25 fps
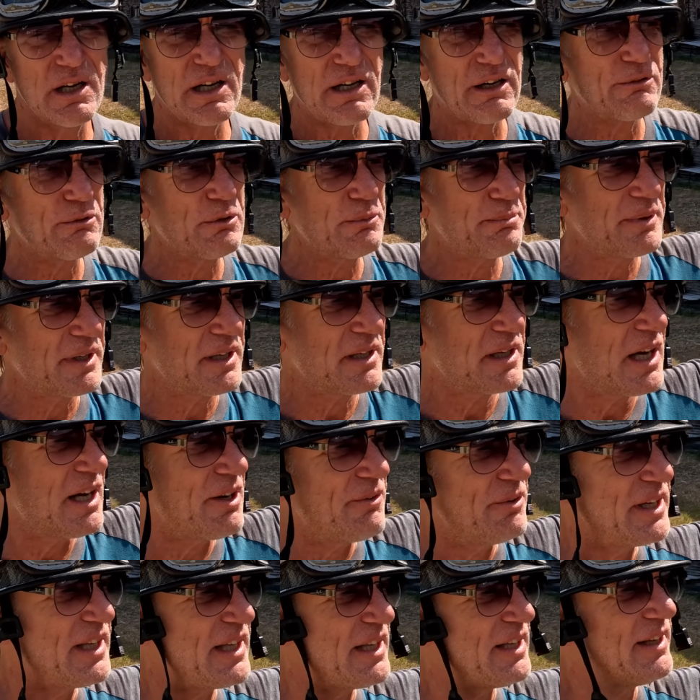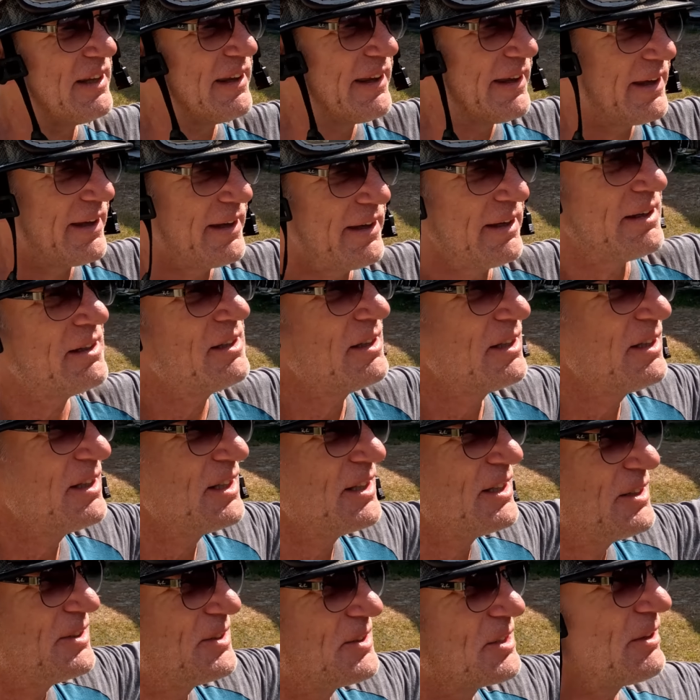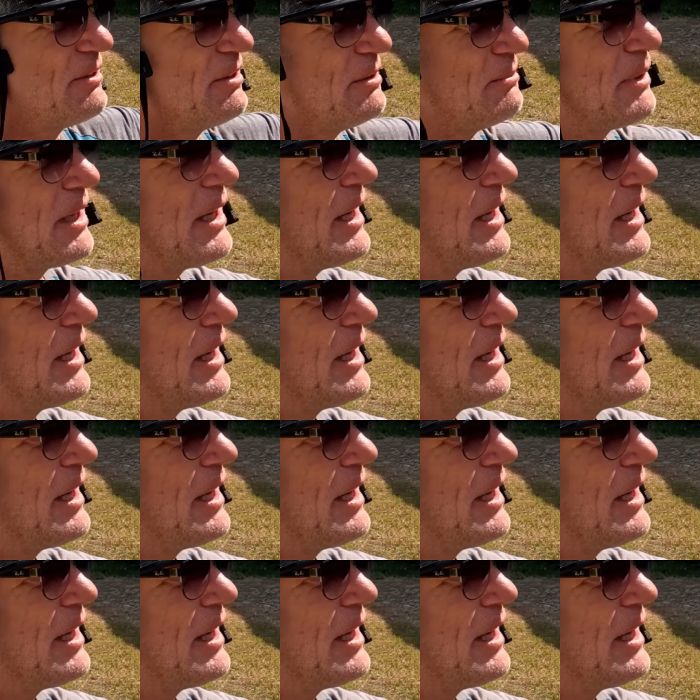I will be going in there doing